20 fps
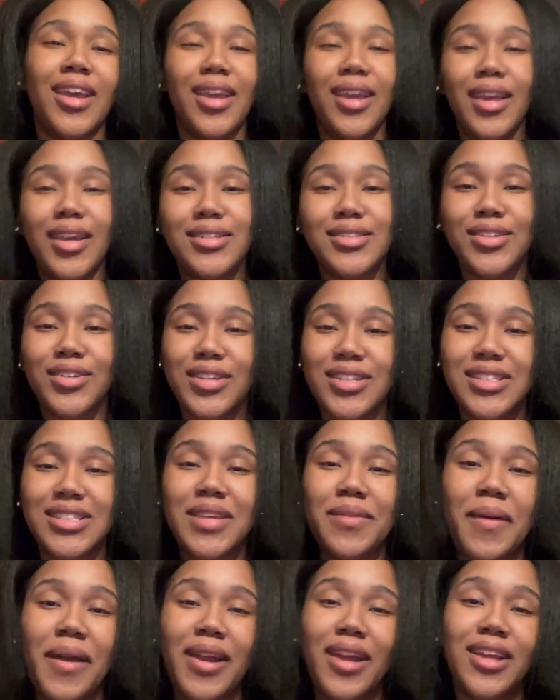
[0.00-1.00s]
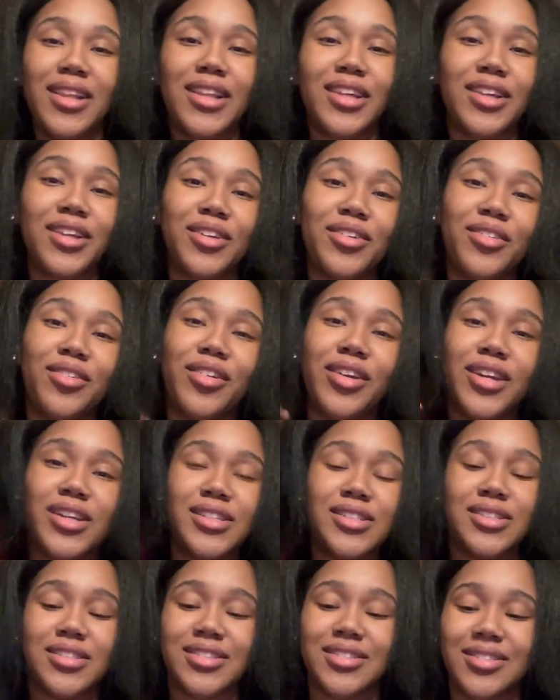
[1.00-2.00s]
As y'all can see, my hair looking crazy.
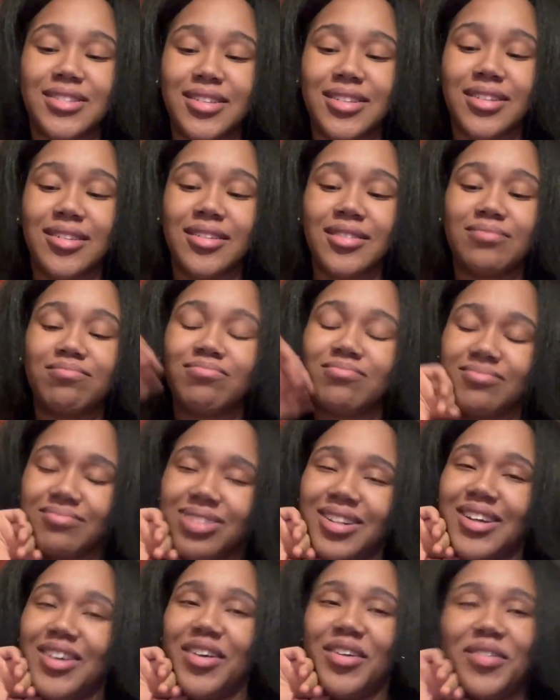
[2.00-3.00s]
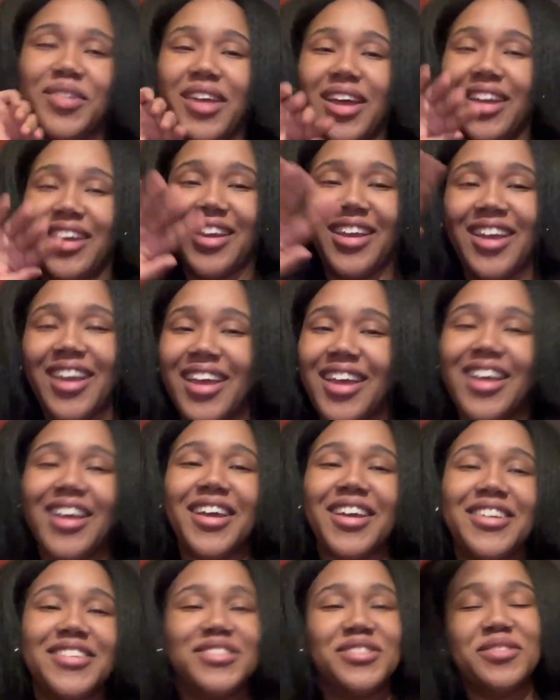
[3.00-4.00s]
Okay,
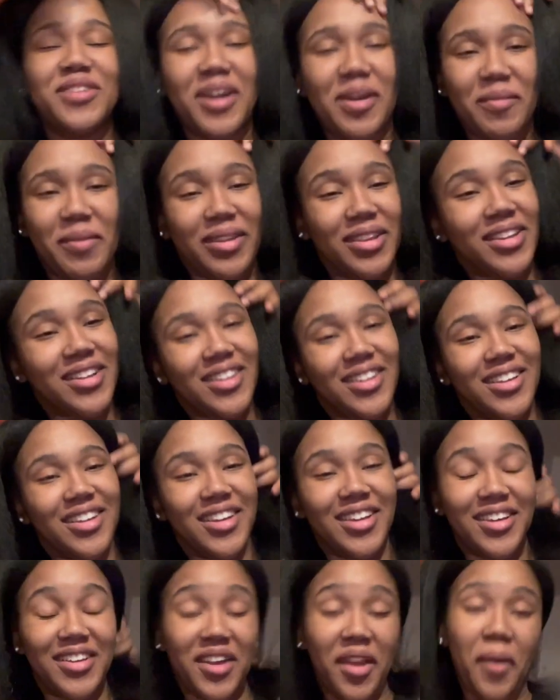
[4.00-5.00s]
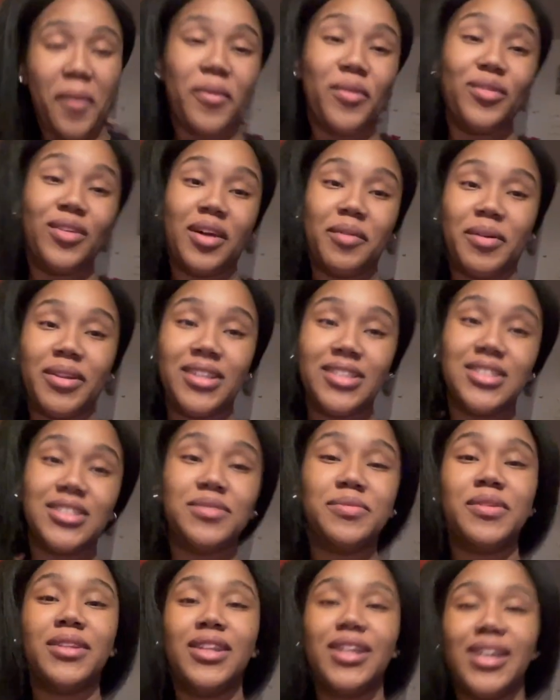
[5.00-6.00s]
cause you're not about to just
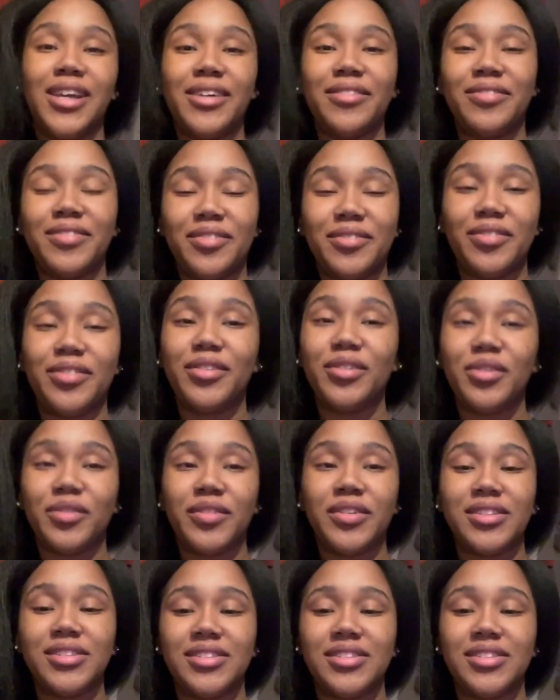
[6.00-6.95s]
be laughing for me.